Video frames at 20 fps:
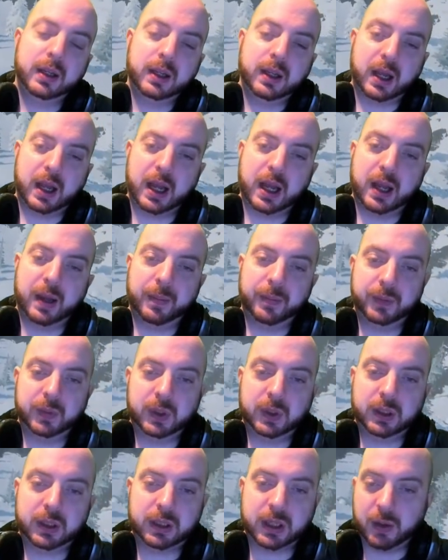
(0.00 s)
So
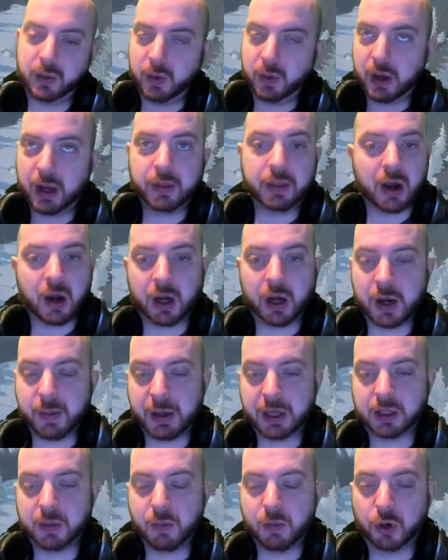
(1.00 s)
there are going to
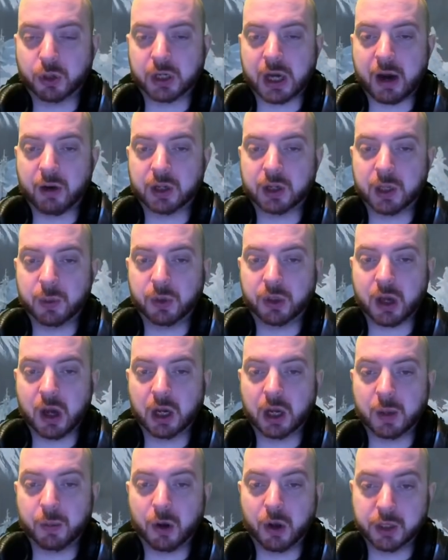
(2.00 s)
be some modularity with the
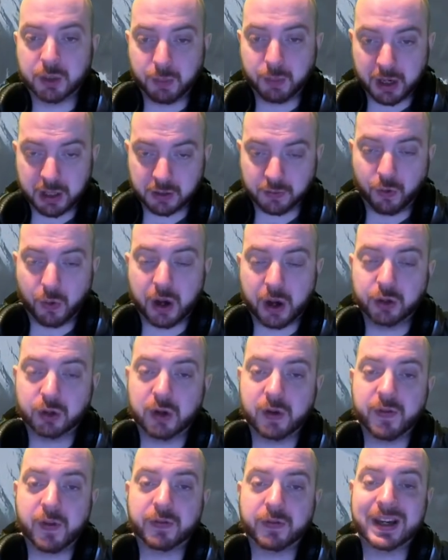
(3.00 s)
cargo pods, but it's
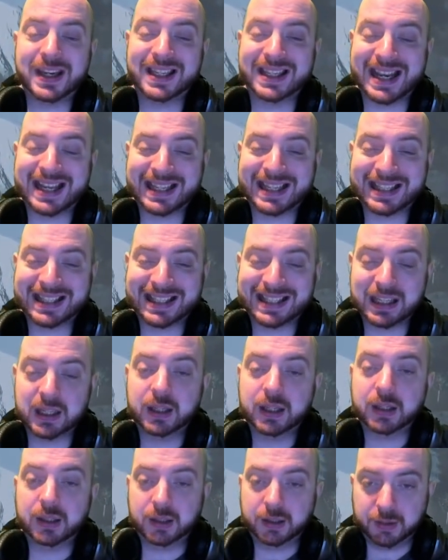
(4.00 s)
456
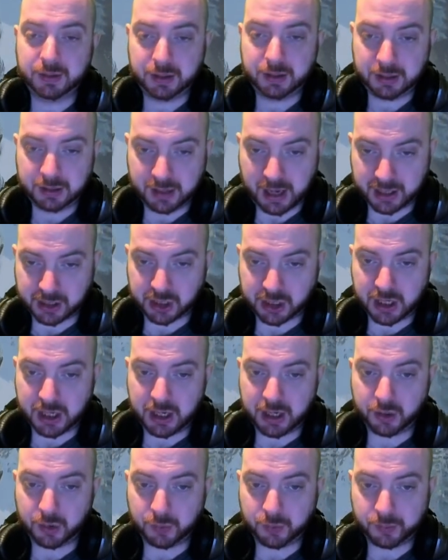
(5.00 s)

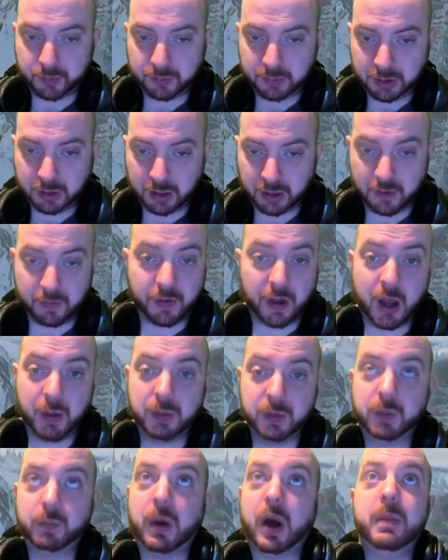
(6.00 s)
SCU.
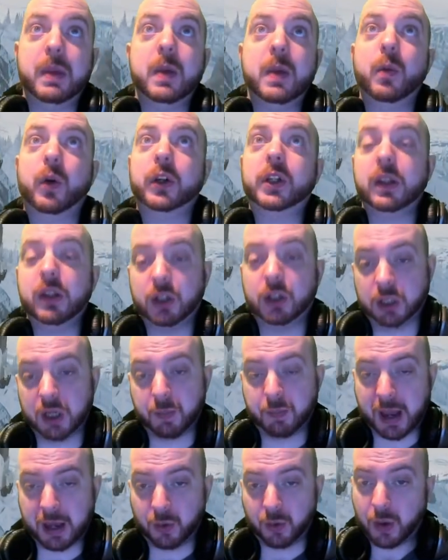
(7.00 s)
Confirmed by me watching the
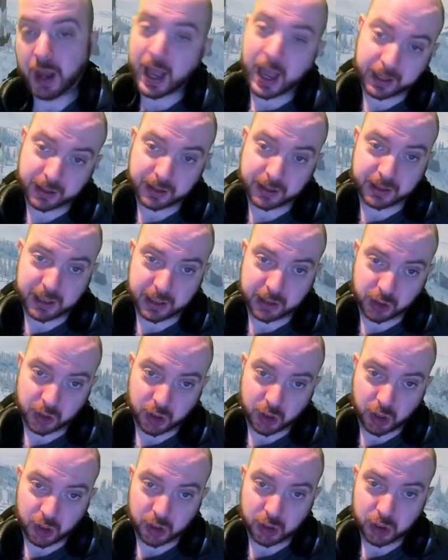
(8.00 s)
ship panel at
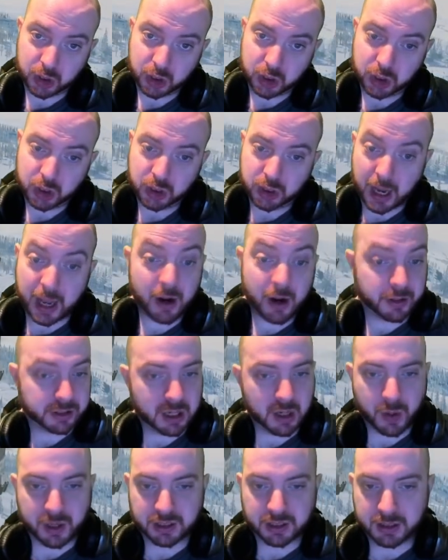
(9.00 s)
CitizenCon and
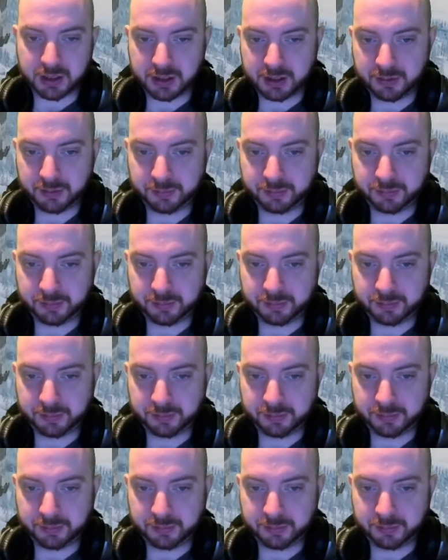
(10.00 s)
asking questions.